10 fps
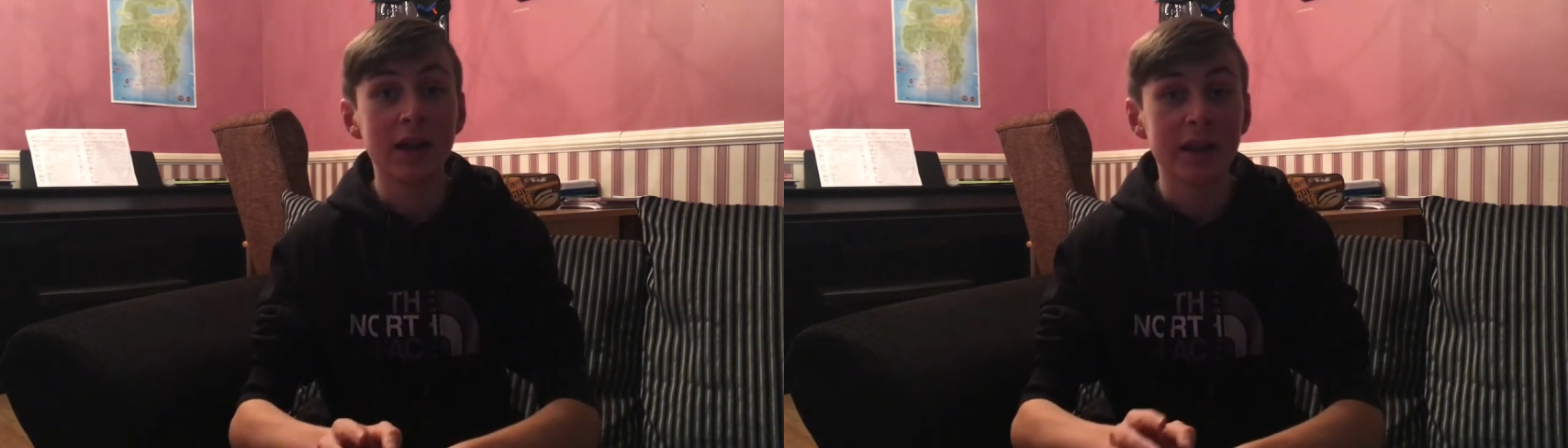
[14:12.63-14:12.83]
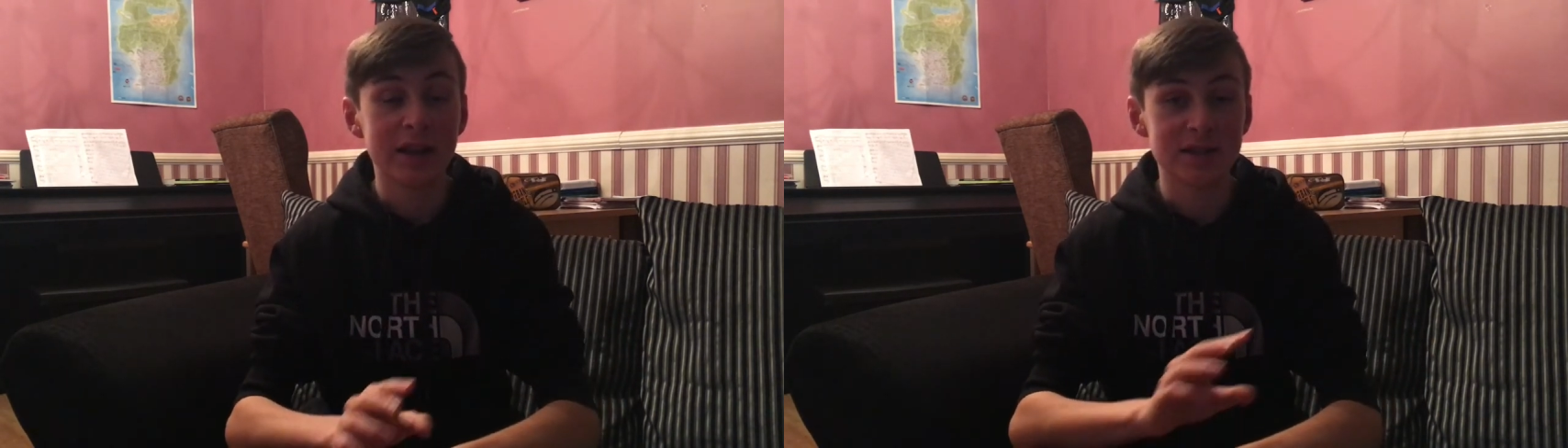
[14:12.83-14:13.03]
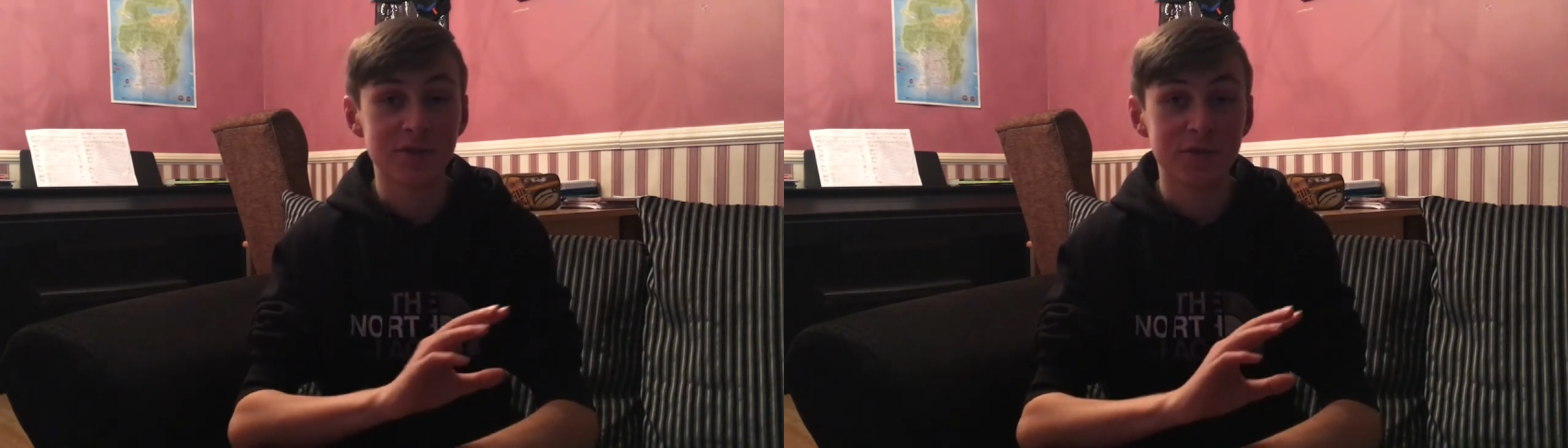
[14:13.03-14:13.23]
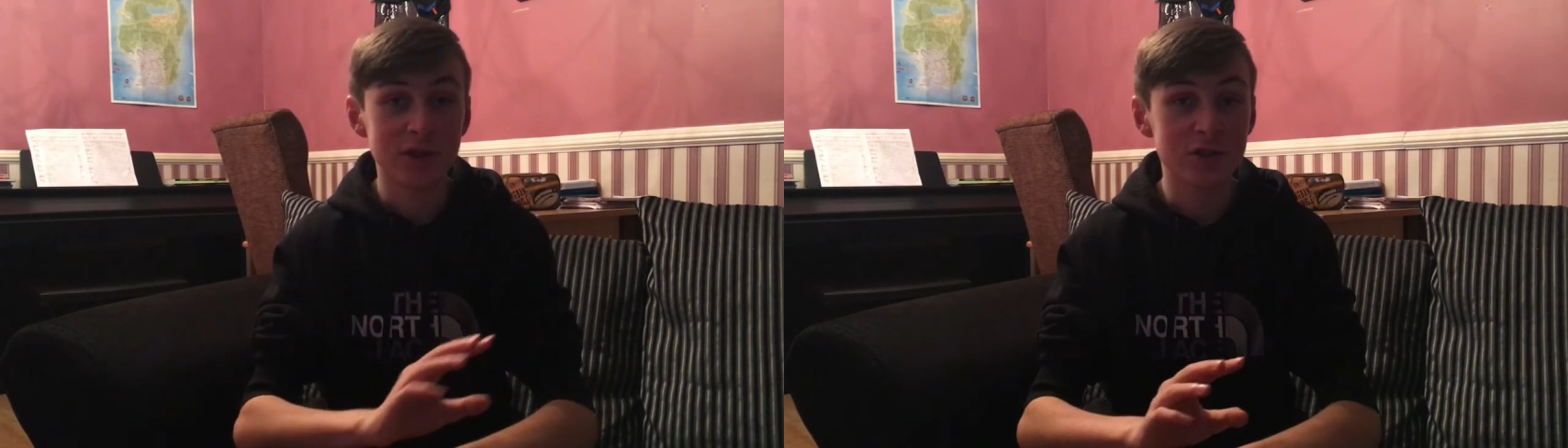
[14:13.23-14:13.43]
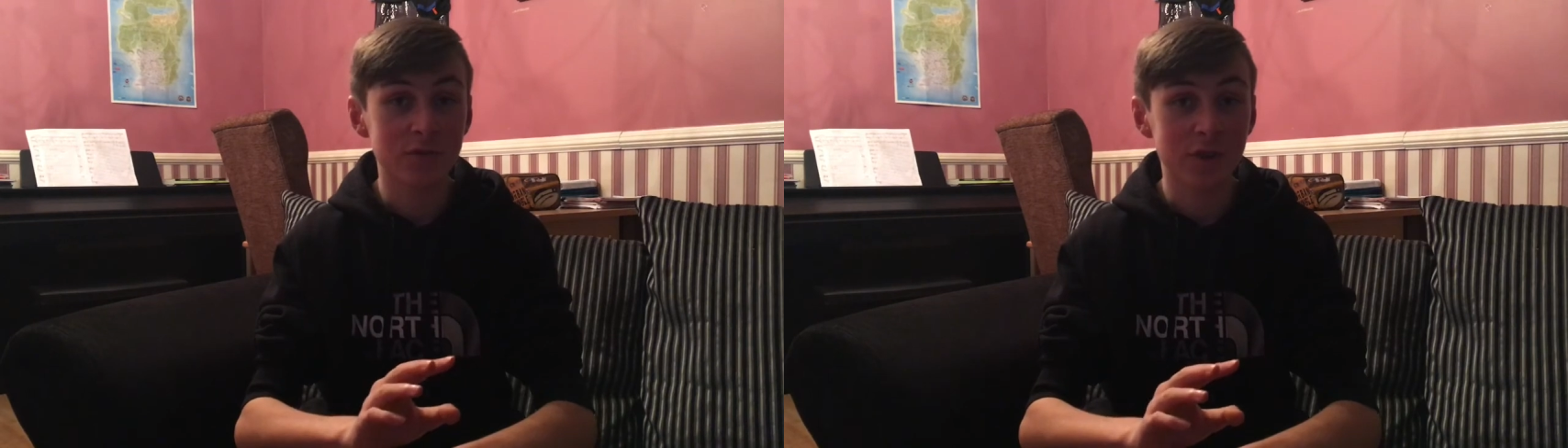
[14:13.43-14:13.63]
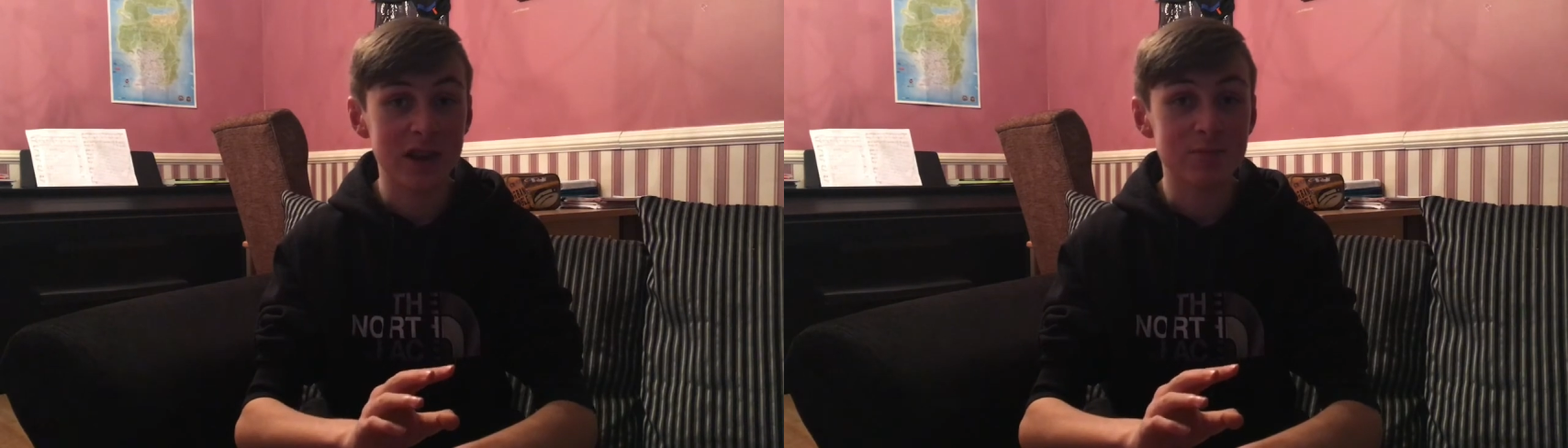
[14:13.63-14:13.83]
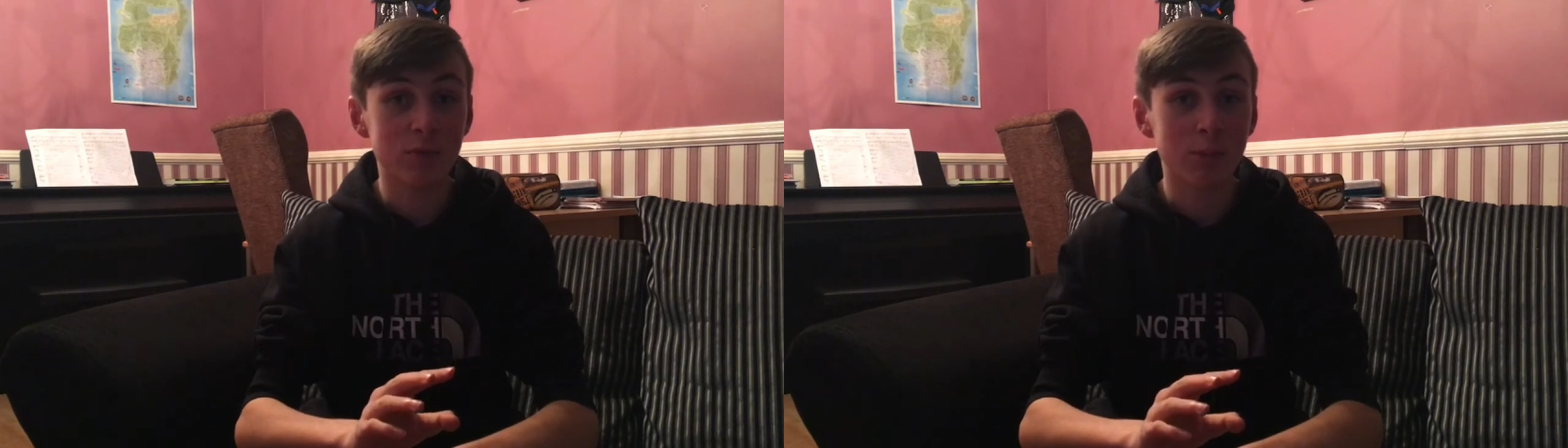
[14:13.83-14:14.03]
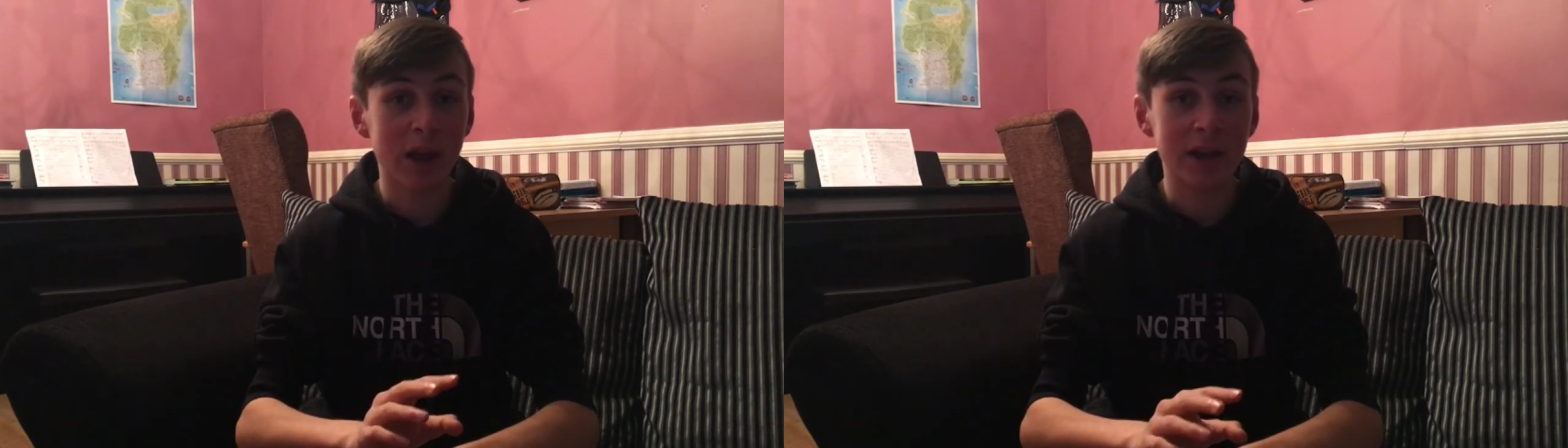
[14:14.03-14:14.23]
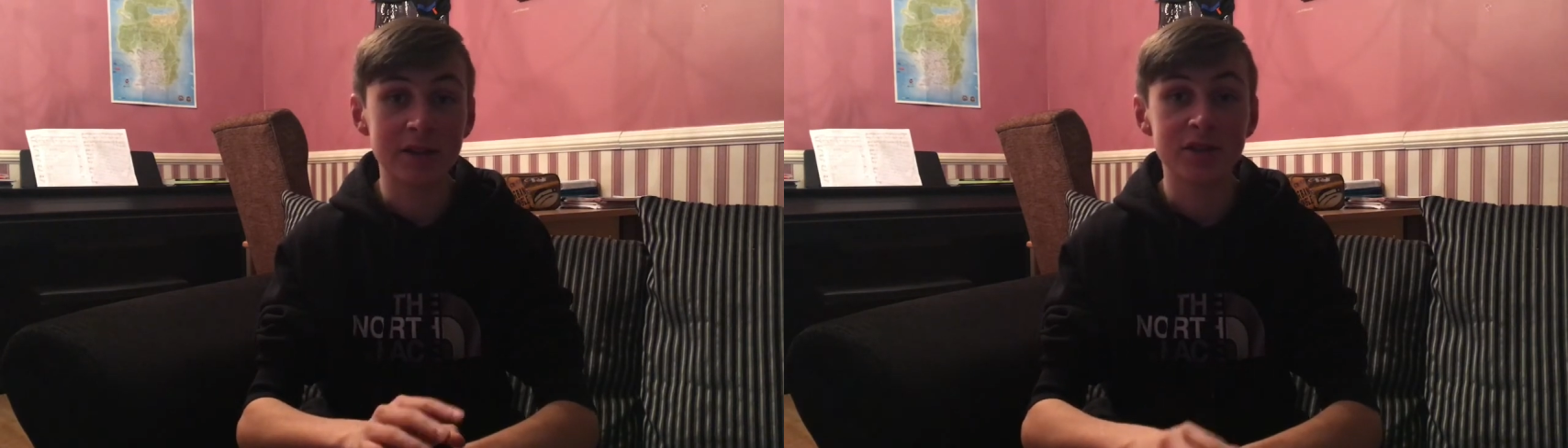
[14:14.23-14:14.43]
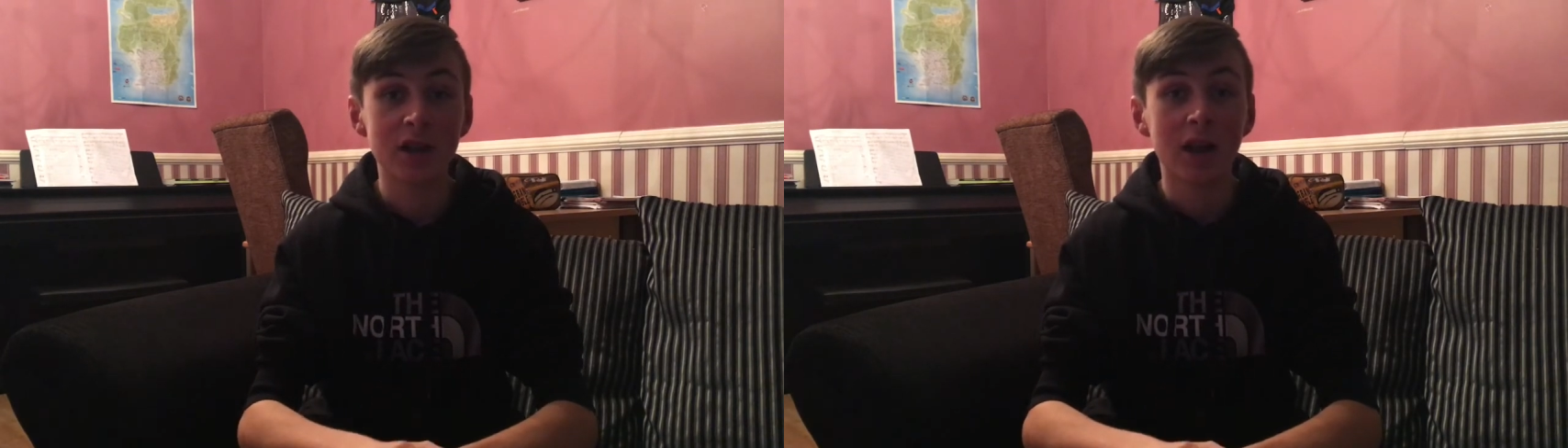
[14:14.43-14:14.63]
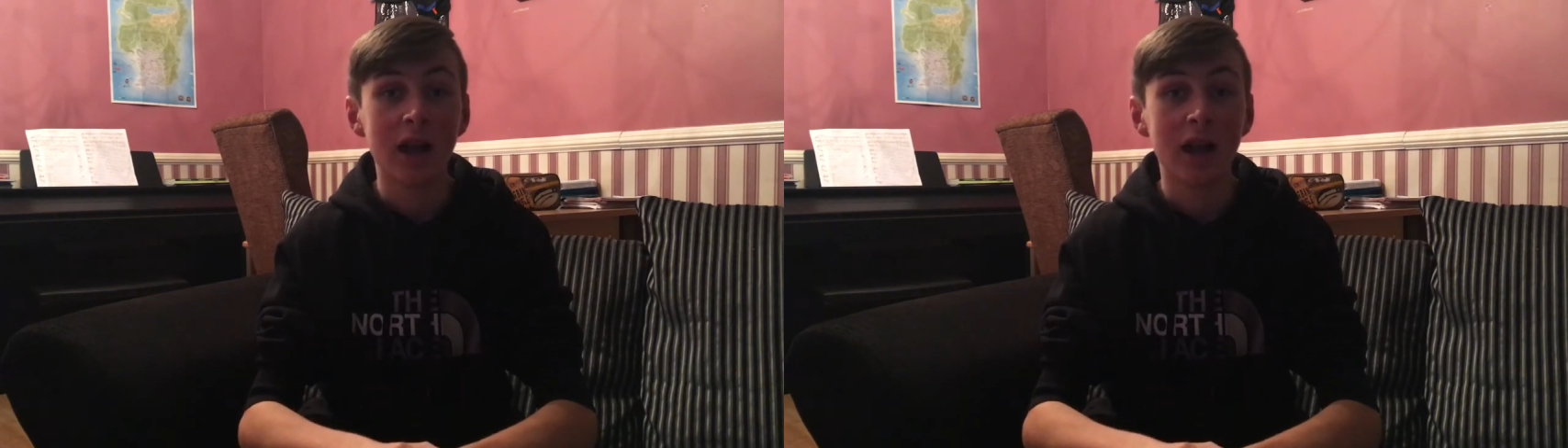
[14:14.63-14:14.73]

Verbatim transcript: He has an official Facebook page,